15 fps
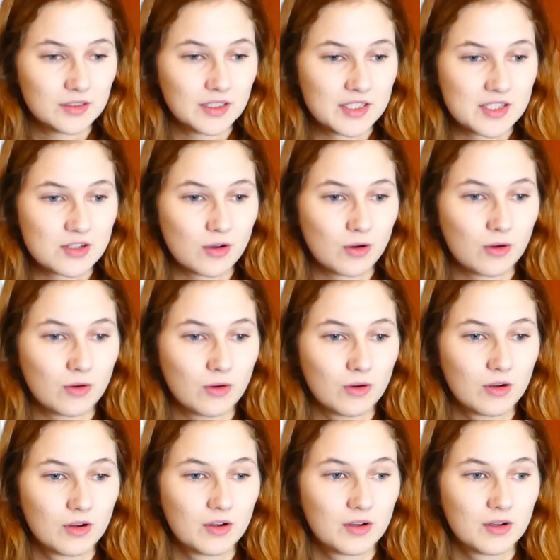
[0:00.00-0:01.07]
It's not
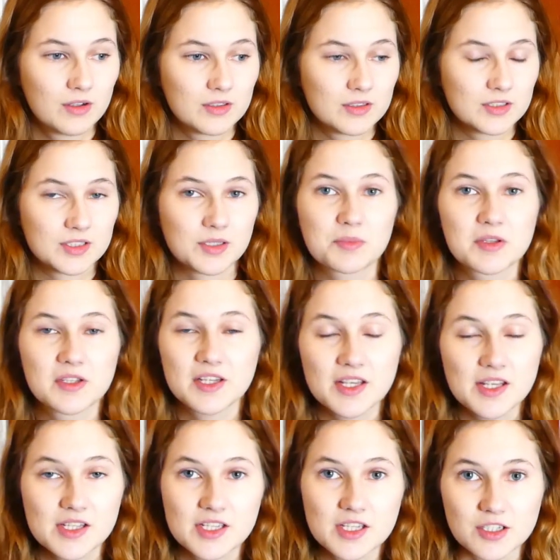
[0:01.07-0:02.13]
something
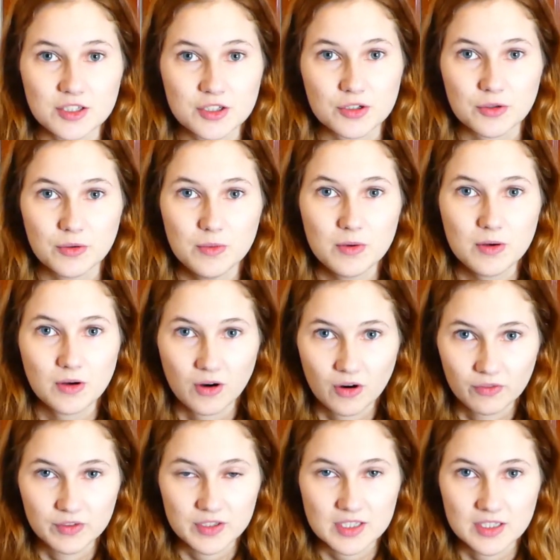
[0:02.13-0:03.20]
easy to do,
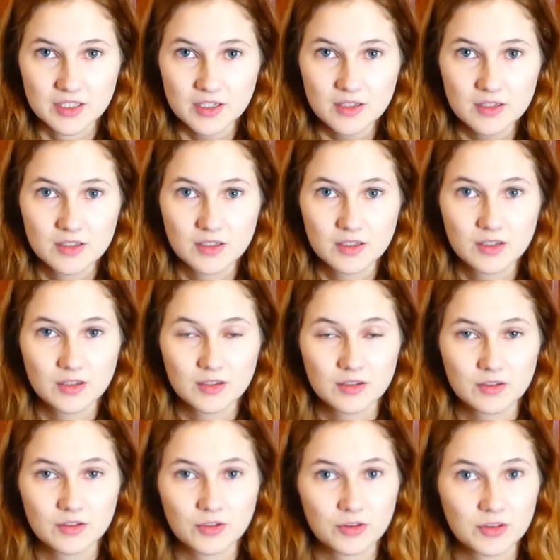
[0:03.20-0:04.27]
obviously,
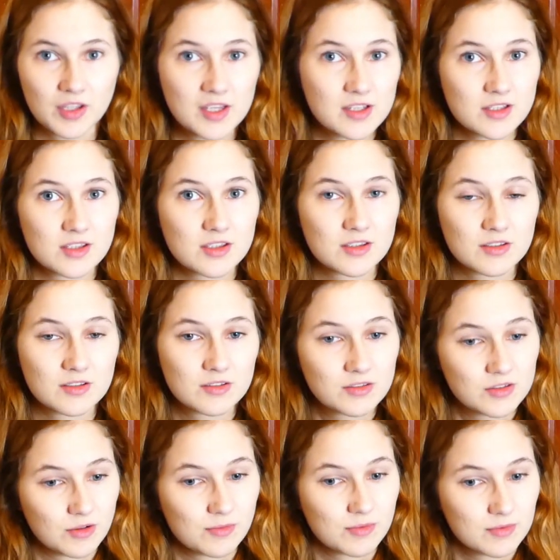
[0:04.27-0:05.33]
Good things
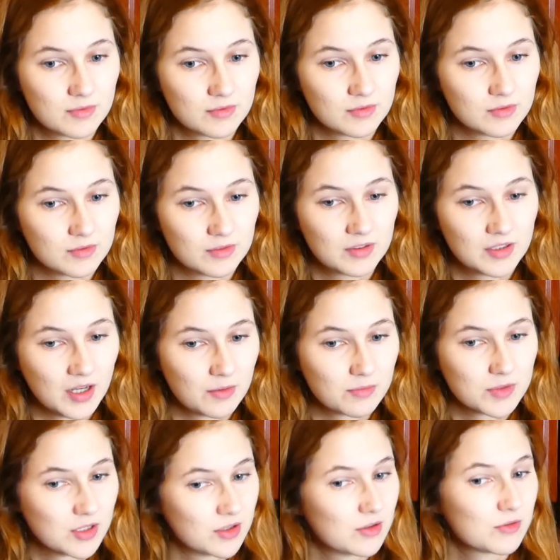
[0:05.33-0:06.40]
don't come
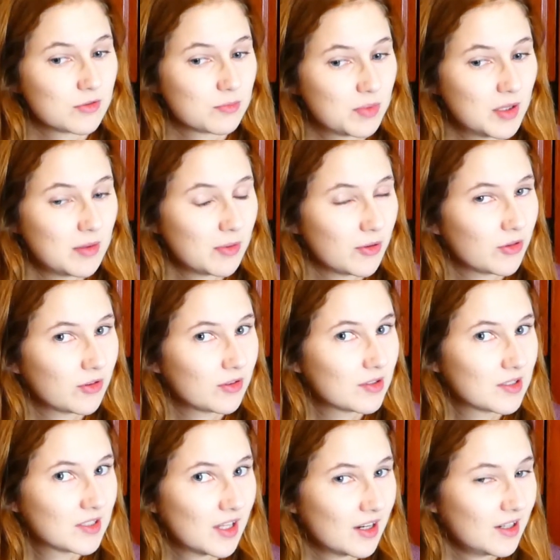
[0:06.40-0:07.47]
to those people
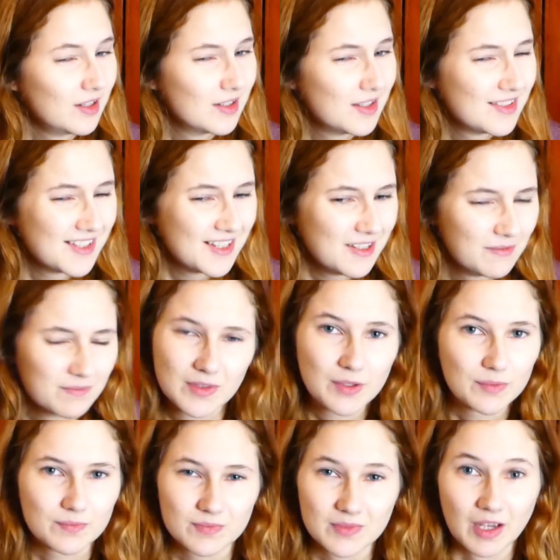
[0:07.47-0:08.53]
that get it easy.
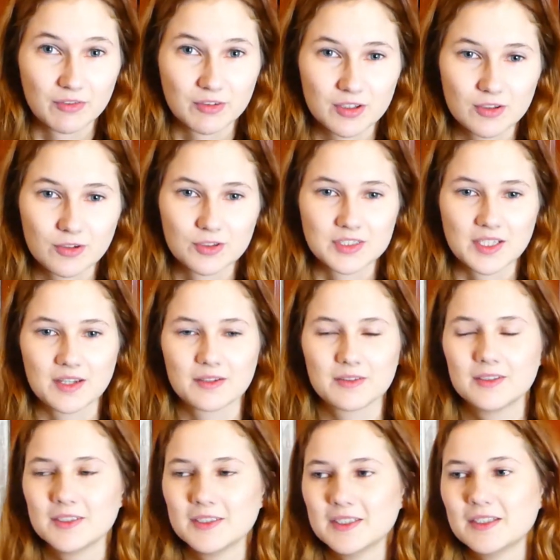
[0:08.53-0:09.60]
No, definitely not. So
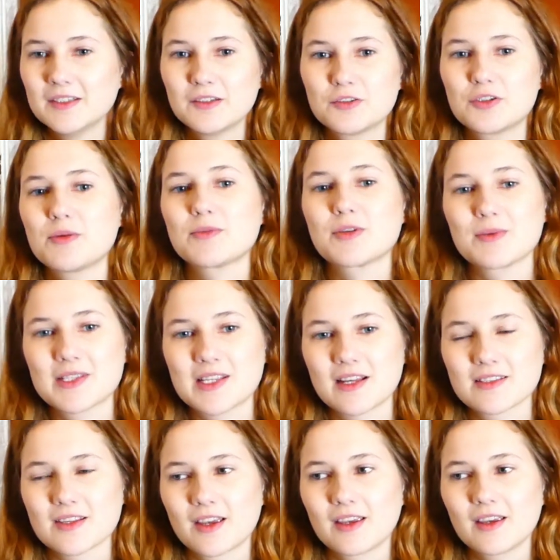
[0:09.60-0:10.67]
James always
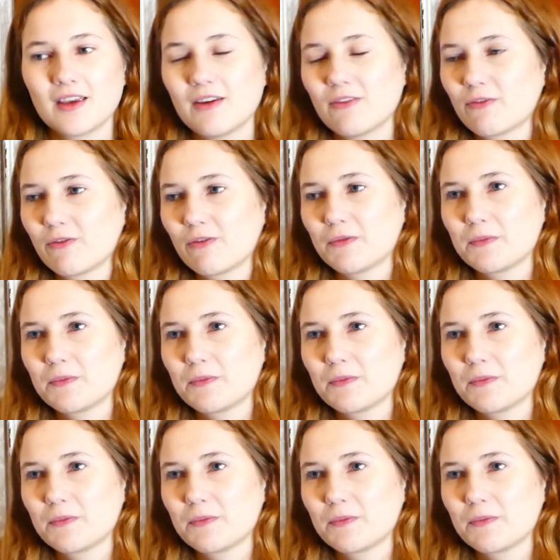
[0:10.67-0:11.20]
says, like, if